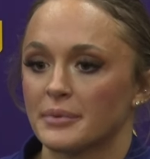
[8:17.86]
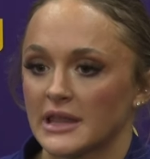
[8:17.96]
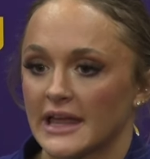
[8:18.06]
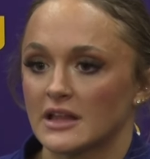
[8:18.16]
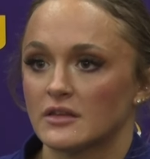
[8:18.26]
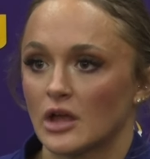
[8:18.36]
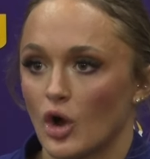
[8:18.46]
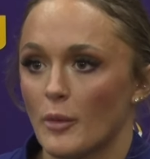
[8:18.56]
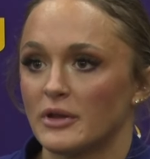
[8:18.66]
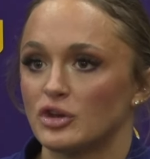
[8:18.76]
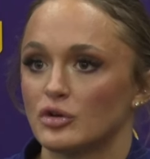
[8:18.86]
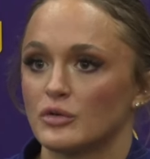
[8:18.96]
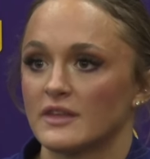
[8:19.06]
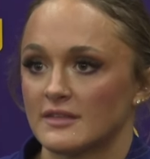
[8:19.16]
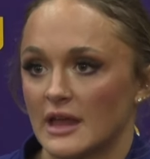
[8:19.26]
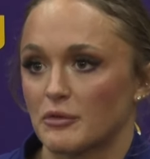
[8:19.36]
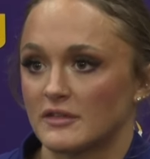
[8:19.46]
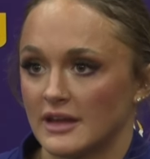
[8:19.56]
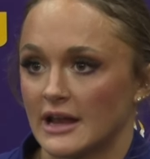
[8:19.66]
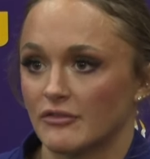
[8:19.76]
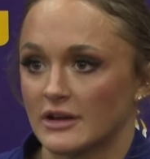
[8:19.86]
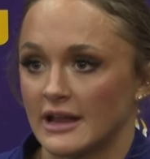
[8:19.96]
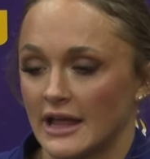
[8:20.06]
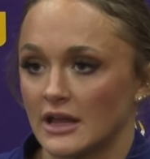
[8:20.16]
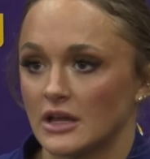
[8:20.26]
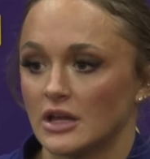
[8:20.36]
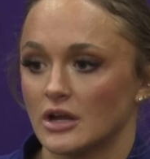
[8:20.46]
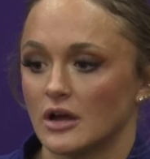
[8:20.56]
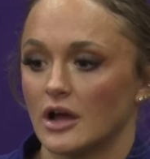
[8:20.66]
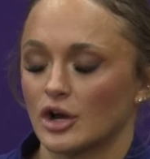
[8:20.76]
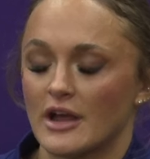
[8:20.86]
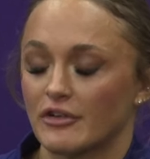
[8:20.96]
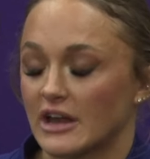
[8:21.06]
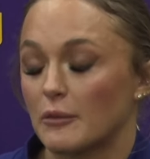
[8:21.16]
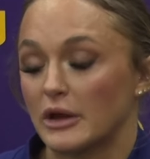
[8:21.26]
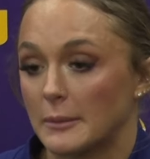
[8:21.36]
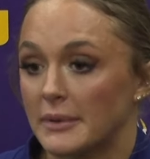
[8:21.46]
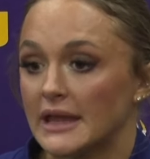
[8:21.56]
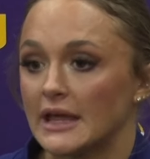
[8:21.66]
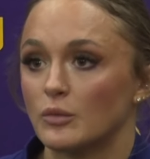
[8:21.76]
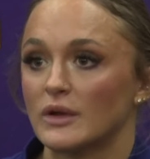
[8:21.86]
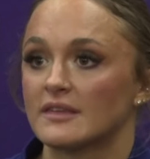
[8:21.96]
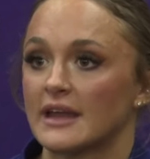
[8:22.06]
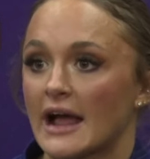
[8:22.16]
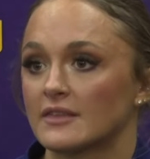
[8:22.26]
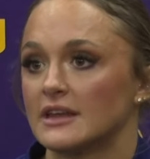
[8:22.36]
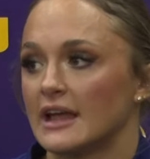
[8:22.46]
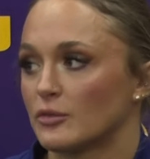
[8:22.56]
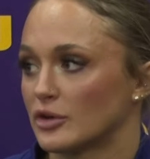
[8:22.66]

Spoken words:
plan to go up and do the same routine every day or every time we compete, and we stack the days.